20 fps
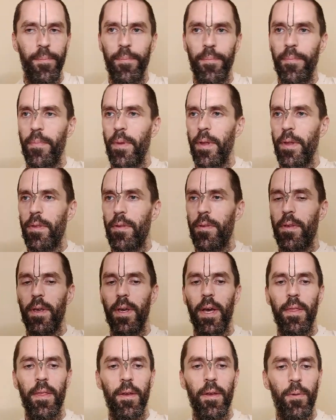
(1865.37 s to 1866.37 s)
let's see,
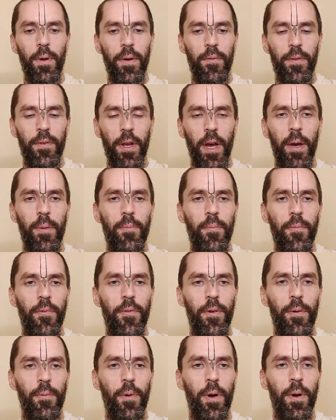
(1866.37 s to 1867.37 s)
I think we have time
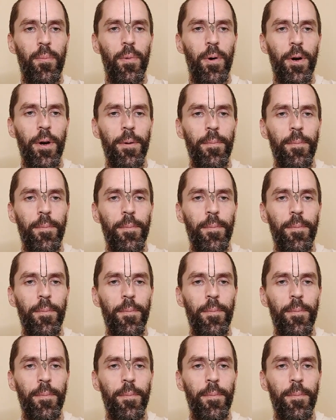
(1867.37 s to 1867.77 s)
for one more.